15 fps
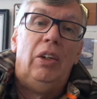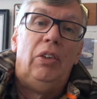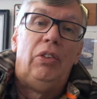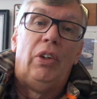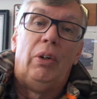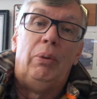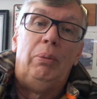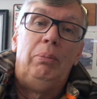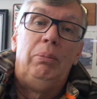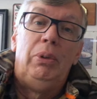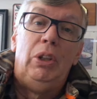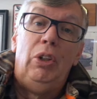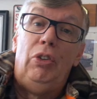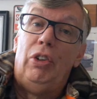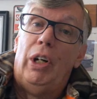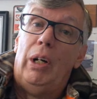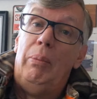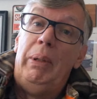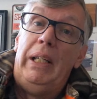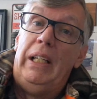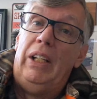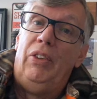So you tell
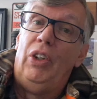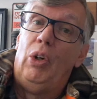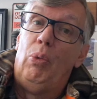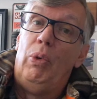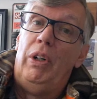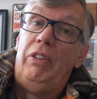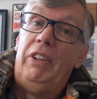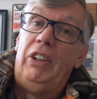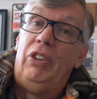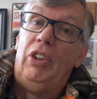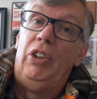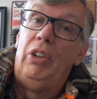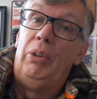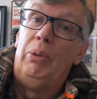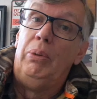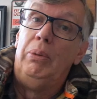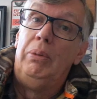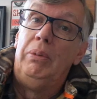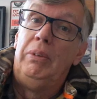me, is it worth it to do?